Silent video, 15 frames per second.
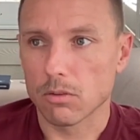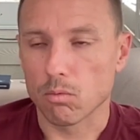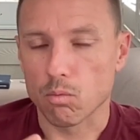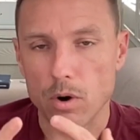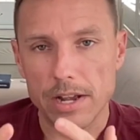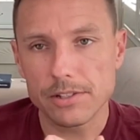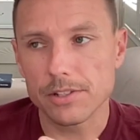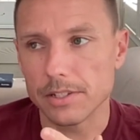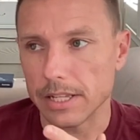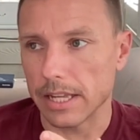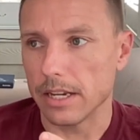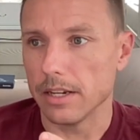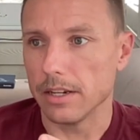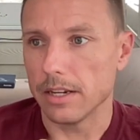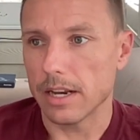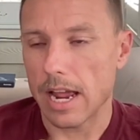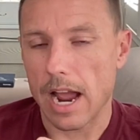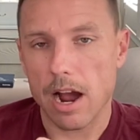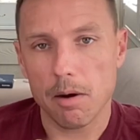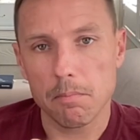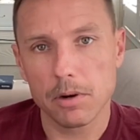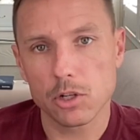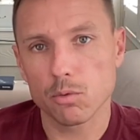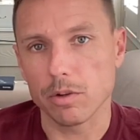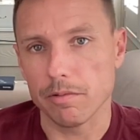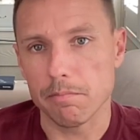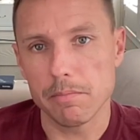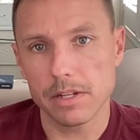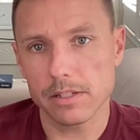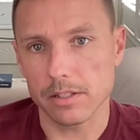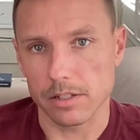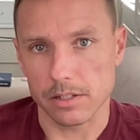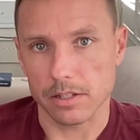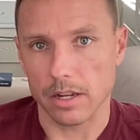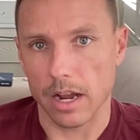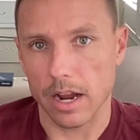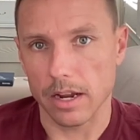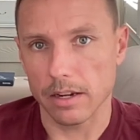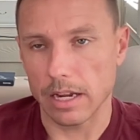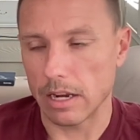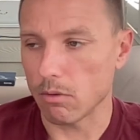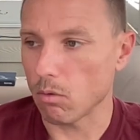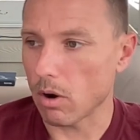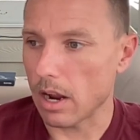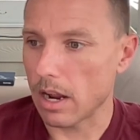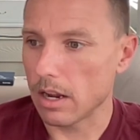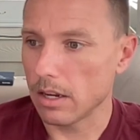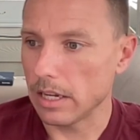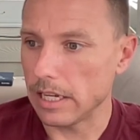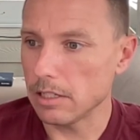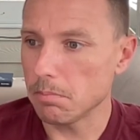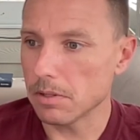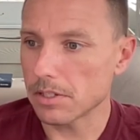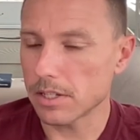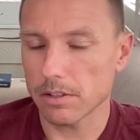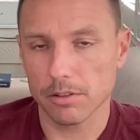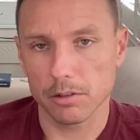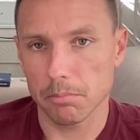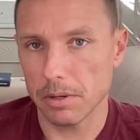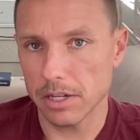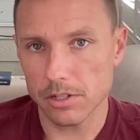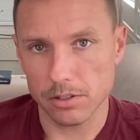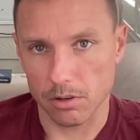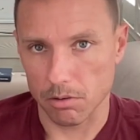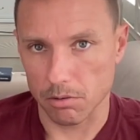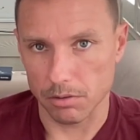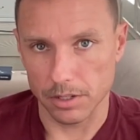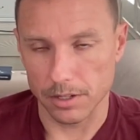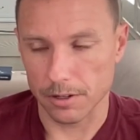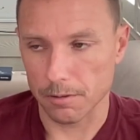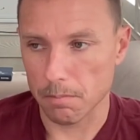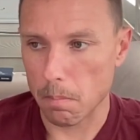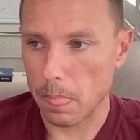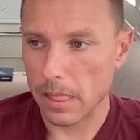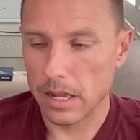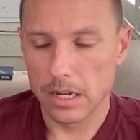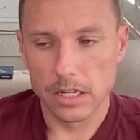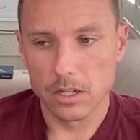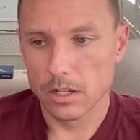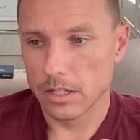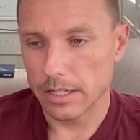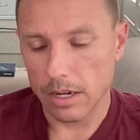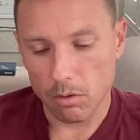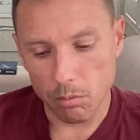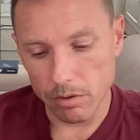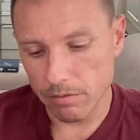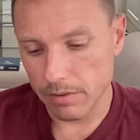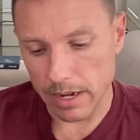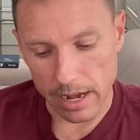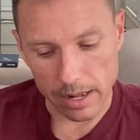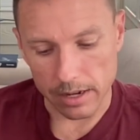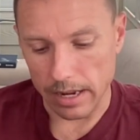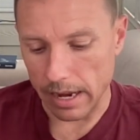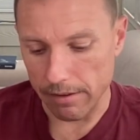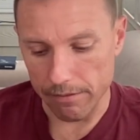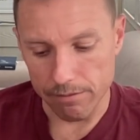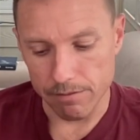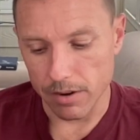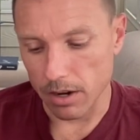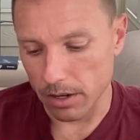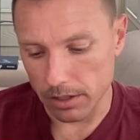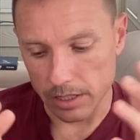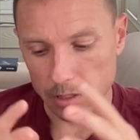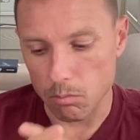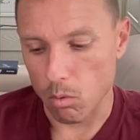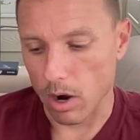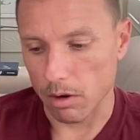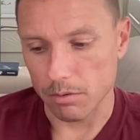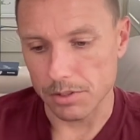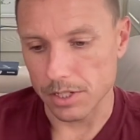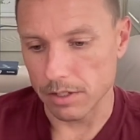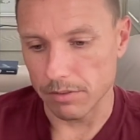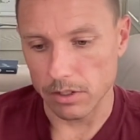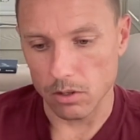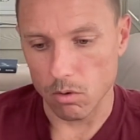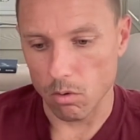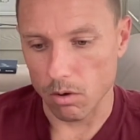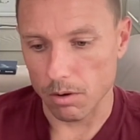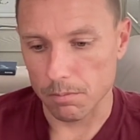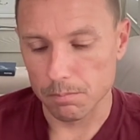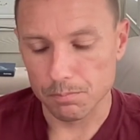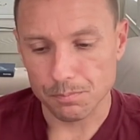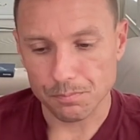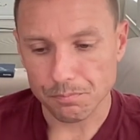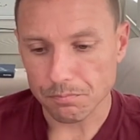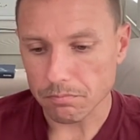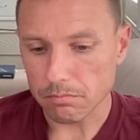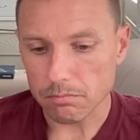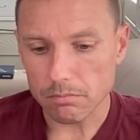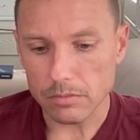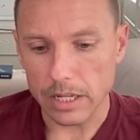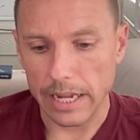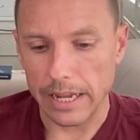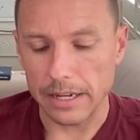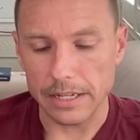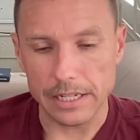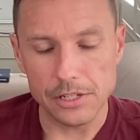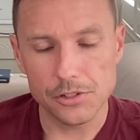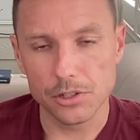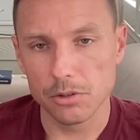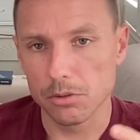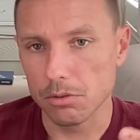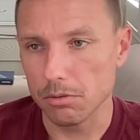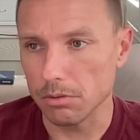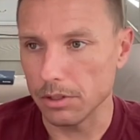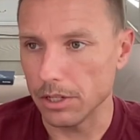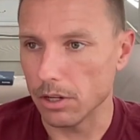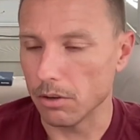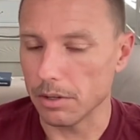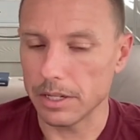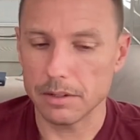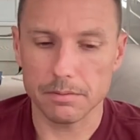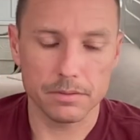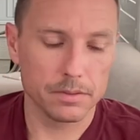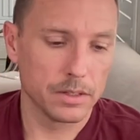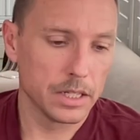resonated how much we've missed this guy. And he's been sitting on the bench the whole year. Now, we've got a very deep wide receiving core. And Istu, you know, he